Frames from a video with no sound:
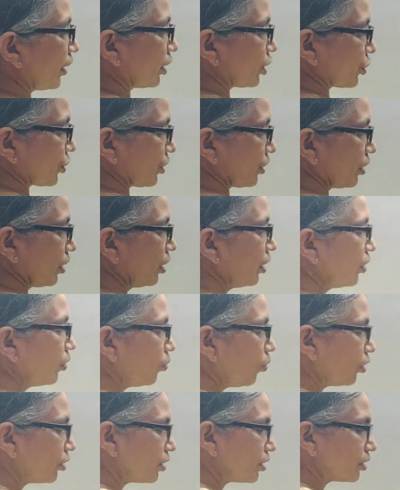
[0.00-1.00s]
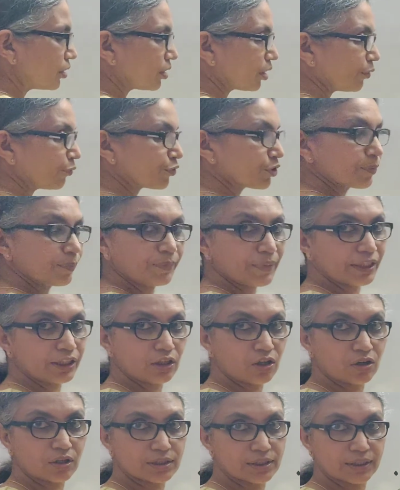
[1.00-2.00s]
direction. What is drift?
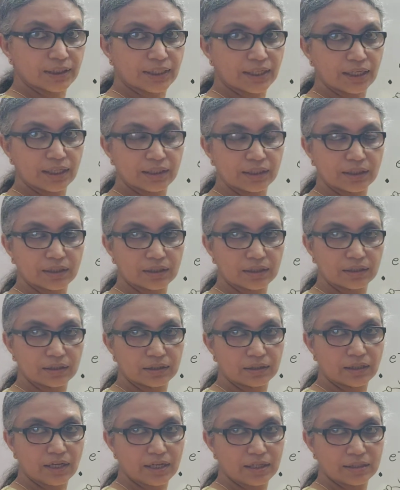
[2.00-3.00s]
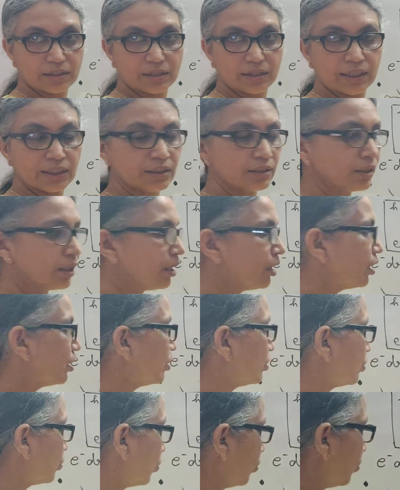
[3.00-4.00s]
Minority carrier current, right?
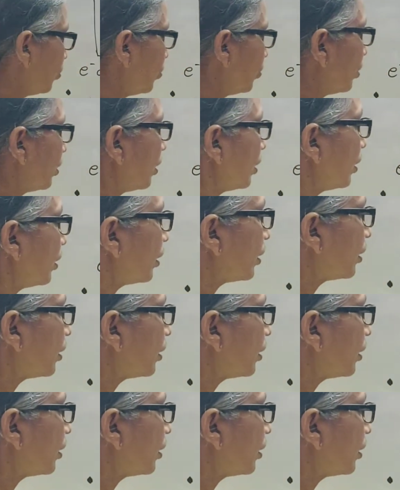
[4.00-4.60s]
So